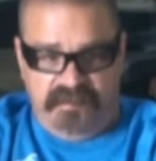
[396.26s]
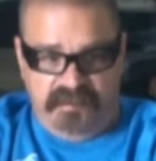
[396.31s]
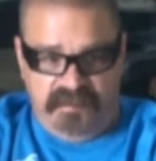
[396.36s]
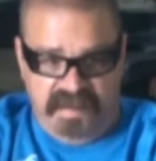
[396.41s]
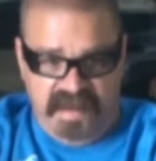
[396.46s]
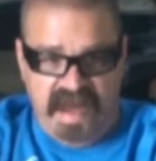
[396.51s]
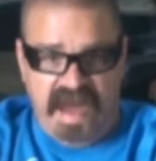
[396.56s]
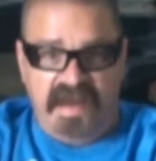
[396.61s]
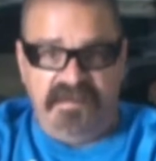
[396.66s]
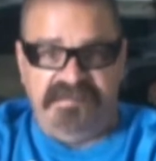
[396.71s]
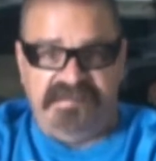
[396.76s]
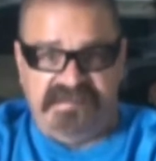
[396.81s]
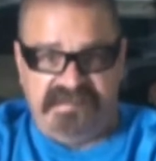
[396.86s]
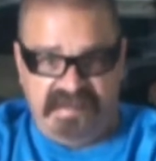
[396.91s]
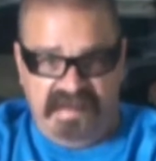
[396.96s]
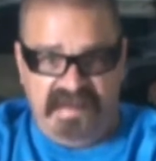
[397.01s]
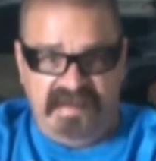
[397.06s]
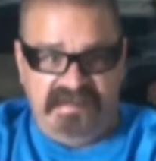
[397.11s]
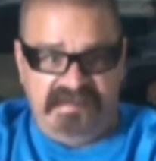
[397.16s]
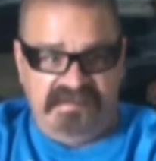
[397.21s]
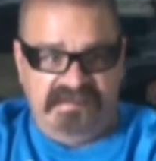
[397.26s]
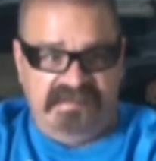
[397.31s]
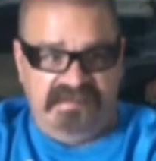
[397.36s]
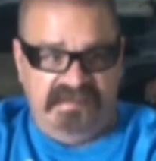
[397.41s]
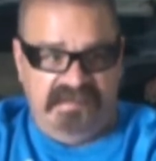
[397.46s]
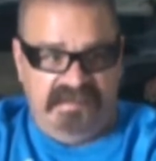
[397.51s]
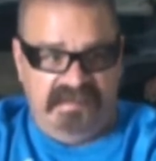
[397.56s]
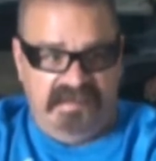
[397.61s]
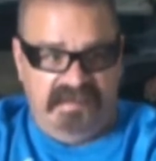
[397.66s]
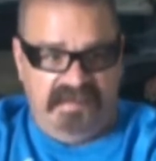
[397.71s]
We have
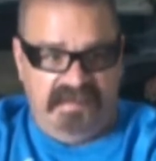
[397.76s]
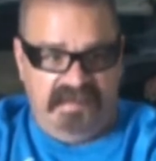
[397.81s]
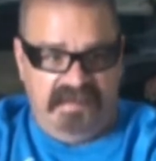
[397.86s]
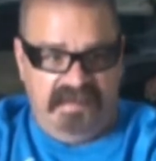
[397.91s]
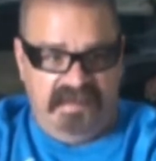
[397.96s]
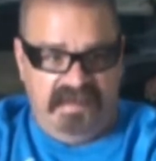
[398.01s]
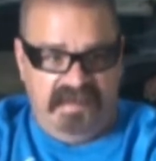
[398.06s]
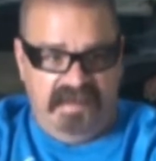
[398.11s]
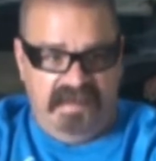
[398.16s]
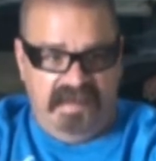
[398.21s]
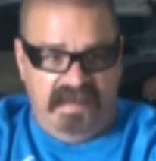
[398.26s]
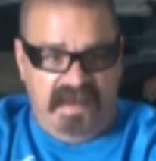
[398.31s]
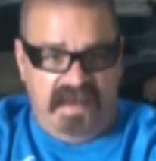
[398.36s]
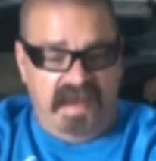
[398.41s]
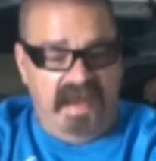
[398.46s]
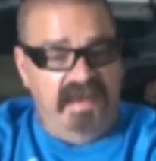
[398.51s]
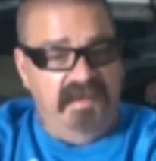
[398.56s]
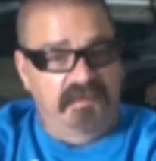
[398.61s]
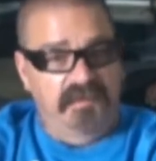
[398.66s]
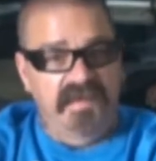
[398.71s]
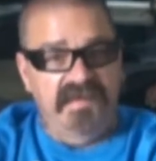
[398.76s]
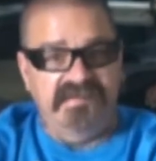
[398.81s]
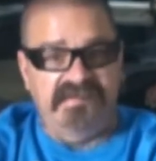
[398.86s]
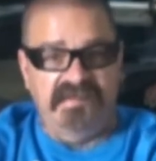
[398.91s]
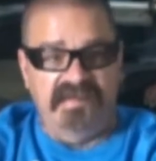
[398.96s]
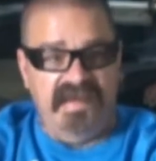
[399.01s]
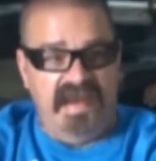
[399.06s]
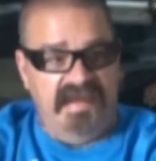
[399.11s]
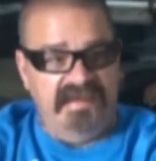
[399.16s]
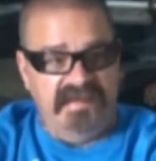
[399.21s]
since, and
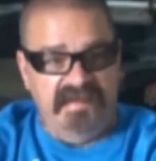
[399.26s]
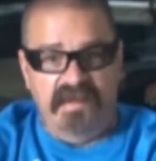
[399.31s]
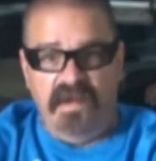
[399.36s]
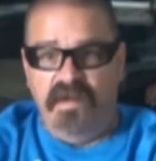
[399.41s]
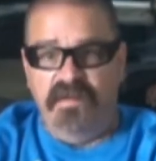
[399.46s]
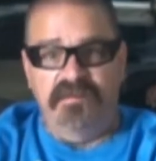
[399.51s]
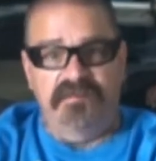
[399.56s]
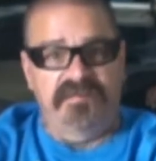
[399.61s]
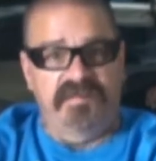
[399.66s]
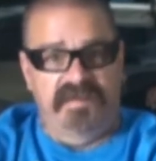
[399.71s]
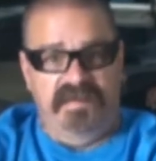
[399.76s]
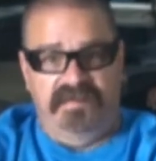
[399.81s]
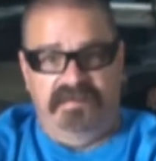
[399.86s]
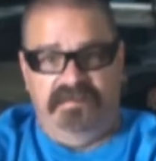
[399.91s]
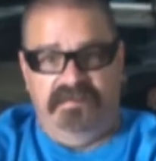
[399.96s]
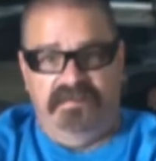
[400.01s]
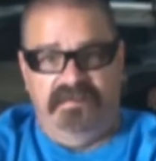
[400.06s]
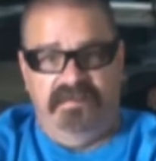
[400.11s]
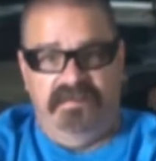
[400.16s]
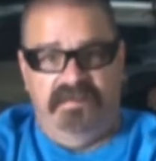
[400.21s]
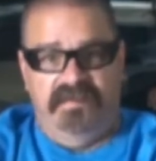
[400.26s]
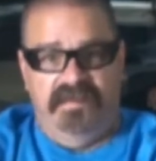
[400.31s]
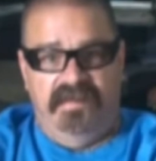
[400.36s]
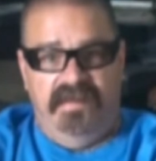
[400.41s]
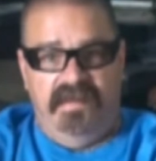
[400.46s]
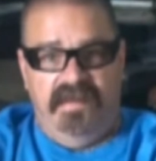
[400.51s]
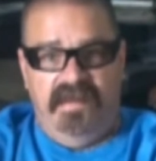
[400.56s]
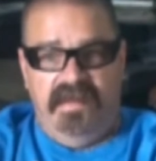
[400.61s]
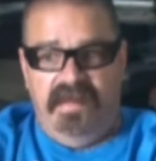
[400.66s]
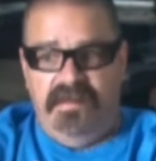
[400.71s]
originally I did all the print,
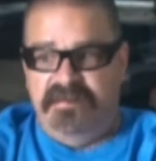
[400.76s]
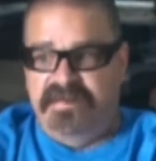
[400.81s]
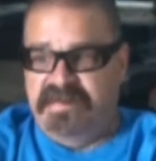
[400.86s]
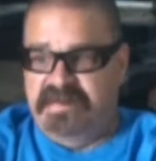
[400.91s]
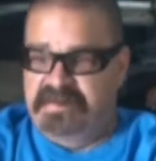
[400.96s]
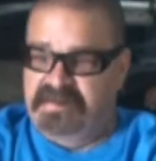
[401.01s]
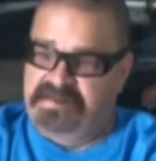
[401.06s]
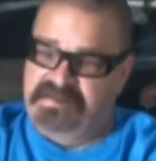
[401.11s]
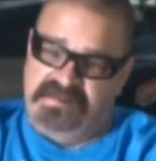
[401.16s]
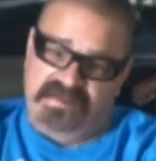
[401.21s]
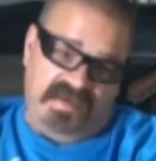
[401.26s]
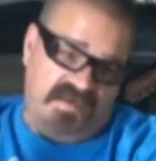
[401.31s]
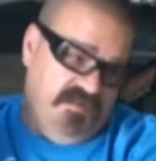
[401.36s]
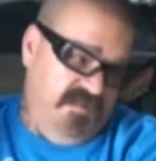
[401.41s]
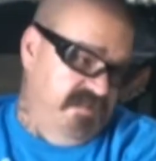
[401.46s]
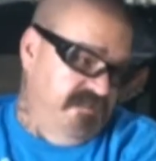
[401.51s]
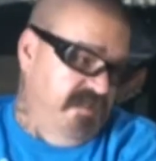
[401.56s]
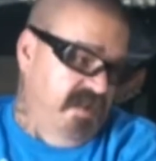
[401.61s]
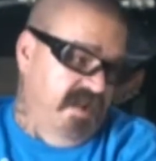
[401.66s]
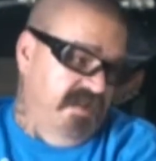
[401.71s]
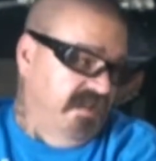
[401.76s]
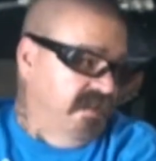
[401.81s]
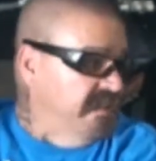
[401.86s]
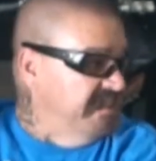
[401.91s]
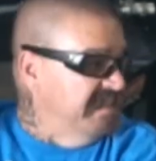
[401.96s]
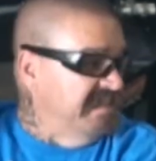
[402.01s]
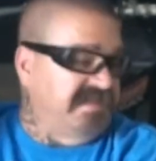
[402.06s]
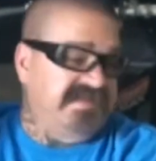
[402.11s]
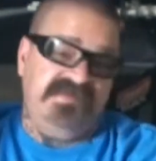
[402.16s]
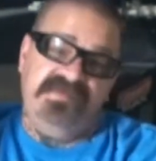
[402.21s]
because we bought
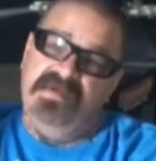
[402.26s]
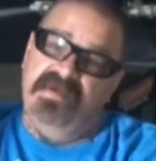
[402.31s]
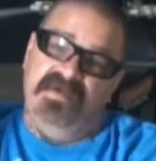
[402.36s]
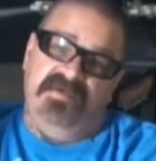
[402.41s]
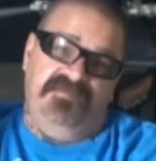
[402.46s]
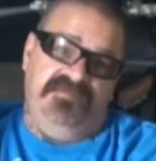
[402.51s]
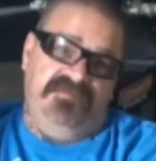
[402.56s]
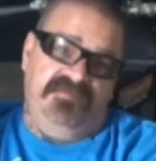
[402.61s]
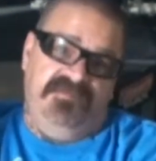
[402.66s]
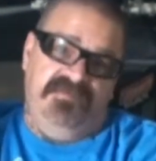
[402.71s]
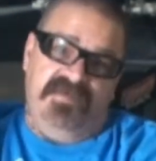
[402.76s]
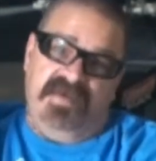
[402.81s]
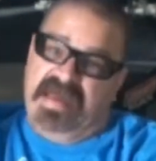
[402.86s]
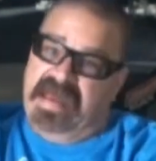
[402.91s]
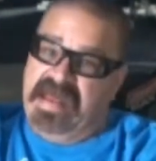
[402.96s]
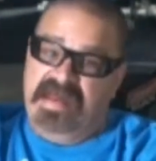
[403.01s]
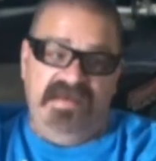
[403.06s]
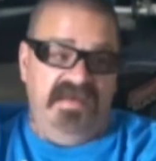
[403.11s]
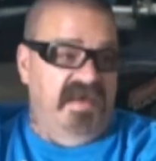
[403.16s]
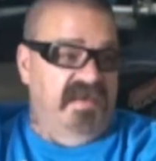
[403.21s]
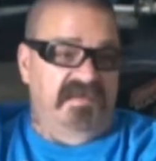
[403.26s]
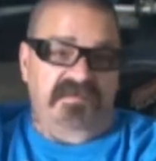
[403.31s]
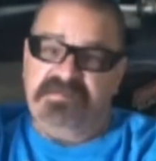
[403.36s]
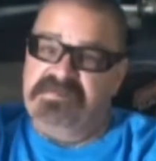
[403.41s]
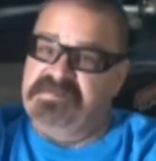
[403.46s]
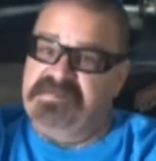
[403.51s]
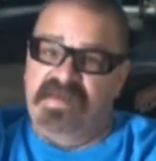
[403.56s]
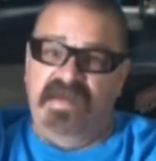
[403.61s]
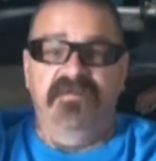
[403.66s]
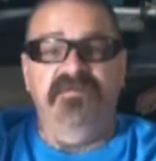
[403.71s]
all this stuff and none of
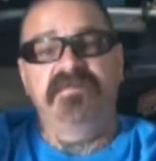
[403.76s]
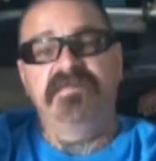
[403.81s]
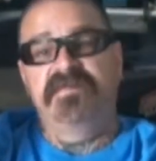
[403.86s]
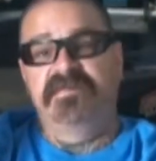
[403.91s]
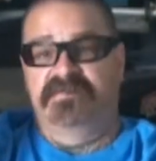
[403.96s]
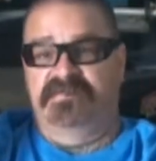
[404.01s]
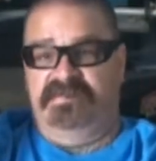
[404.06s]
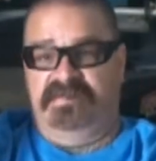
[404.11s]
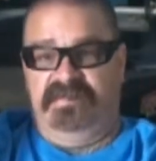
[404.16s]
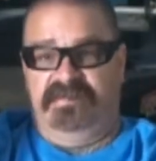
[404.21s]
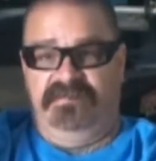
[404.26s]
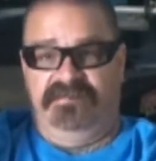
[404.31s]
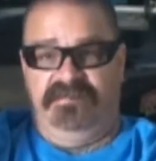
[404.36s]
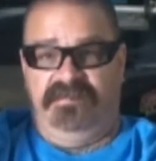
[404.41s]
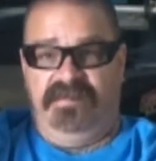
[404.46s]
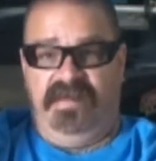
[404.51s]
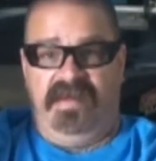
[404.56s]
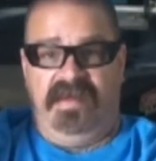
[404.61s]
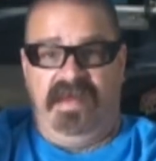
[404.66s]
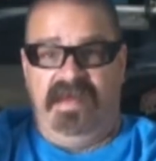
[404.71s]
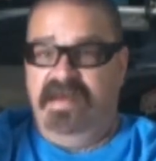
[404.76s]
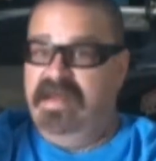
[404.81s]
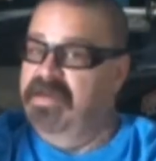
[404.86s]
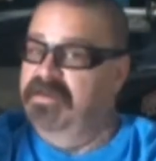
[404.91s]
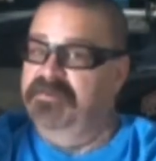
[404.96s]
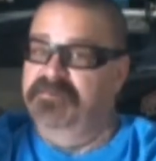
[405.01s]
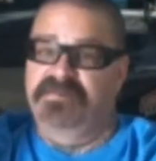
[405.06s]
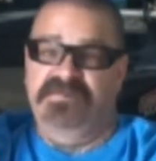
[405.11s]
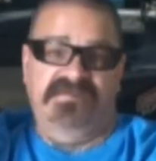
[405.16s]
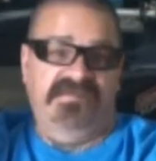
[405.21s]
us ever used it.
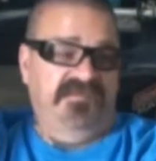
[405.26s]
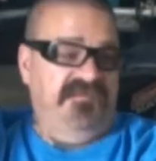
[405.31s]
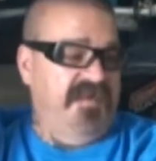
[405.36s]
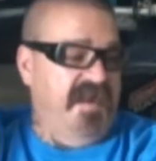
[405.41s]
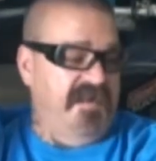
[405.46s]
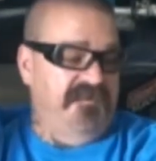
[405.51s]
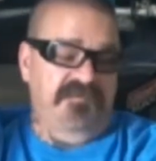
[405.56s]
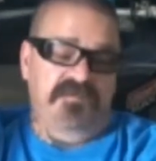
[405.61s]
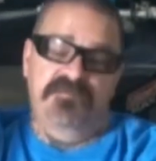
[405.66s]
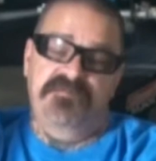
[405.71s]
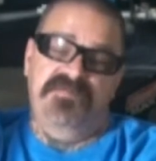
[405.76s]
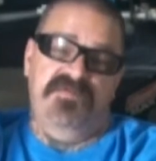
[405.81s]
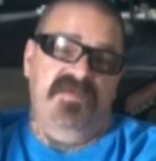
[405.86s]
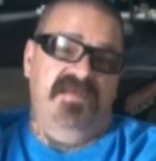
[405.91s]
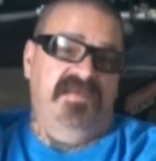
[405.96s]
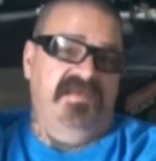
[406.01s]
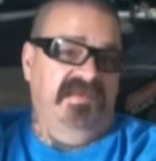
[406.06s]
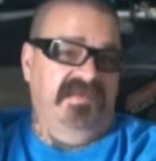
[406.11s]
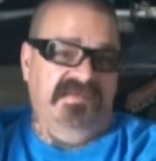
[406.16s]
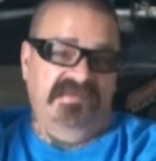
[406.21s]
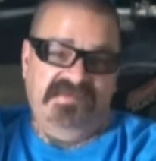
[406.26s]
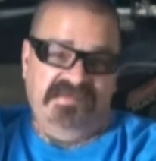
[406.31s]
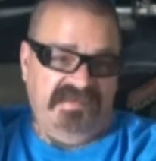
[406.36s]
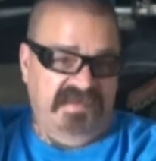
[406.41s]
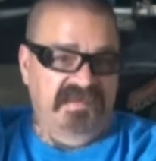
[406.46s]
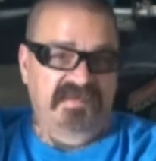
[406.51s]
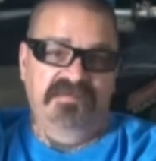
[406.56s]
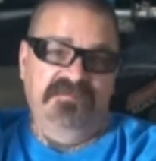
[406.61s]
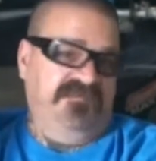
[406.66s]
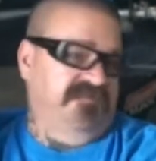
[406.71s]
None of us have ever printed a
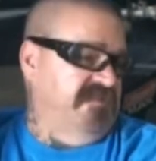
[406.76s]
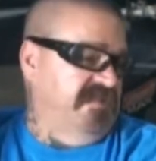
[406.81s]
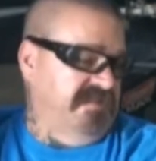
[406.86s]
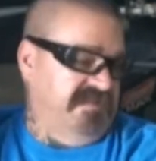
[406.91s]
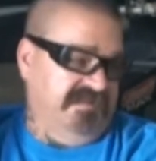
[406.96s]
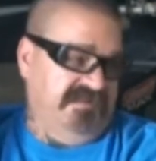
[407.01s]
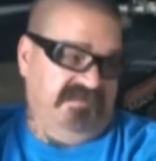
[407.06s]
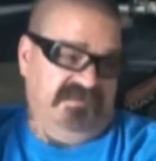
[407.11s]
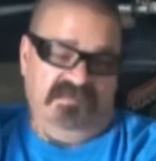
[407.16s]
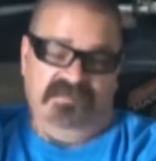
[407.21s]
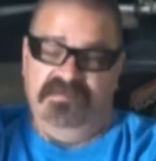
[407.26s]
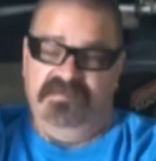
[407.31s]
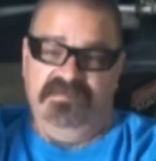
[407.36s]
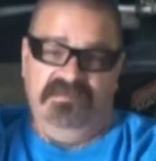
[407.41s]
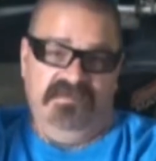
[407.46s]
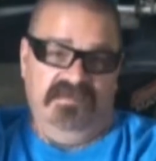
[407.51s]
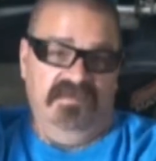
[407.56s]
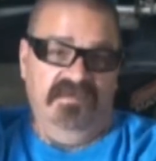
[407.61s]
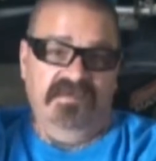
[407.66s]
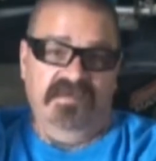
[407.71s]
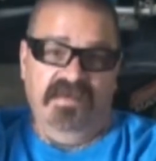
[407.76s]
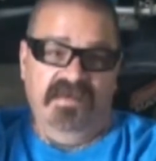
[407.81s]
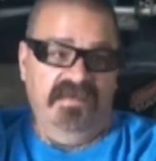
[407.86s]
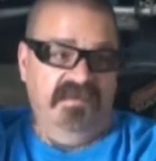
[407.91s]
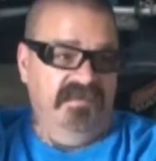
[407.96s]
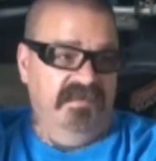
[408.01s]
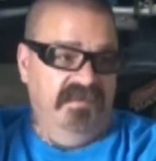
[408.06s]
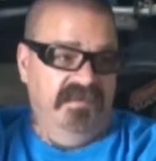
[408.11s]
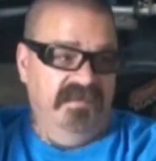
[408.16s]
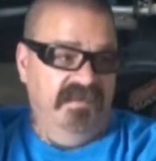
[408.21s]
single friggin' shirt, okay?